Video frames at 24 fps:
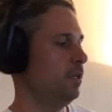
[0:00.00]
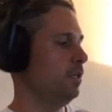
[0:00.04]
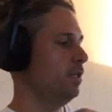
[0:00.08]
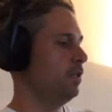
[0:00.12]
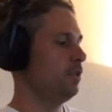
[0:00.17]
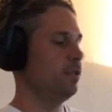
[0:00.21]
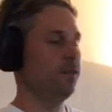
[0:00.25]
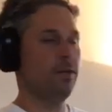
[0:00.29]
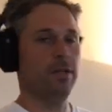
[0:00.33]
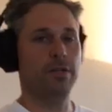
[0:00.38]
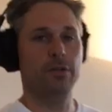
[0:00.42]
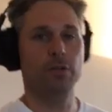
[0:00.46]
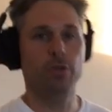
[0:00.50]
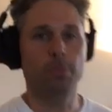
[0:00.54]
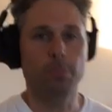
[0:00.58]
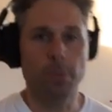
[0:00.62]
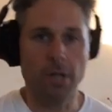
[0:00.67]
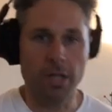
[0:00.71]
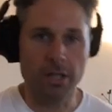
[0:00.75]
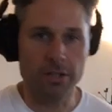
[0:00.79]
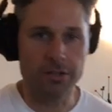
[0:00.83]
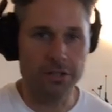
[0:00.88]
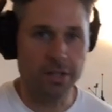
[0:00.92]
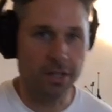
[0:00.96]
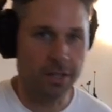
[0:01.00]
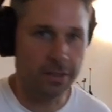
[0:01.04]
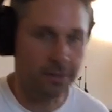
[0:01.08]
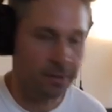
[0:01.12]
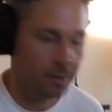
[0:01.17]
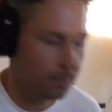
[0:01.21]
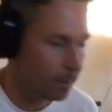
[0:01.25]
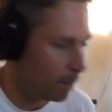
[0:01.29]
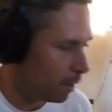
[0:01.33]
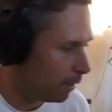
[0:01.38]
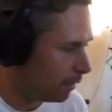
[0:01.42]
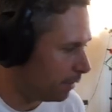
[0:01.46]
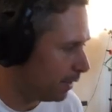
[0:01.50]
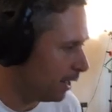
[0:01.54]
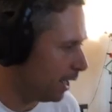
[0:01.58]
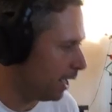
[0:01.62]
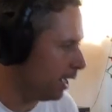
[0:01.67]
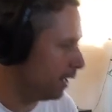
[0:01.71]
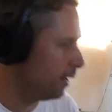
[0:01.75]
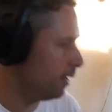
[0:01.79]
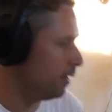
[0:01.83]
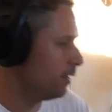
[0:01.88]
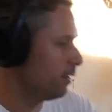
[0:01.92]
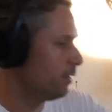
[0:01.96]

So I do apologize about that.